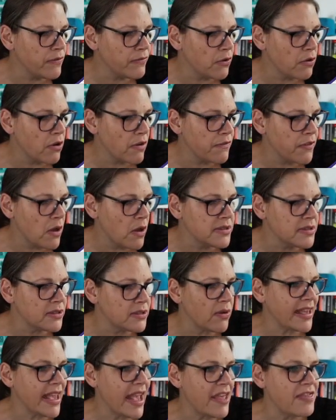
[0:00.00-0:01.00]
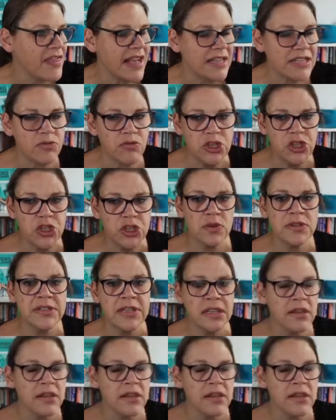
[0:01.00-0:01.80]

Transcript: 4 of those. So again, that's reducing the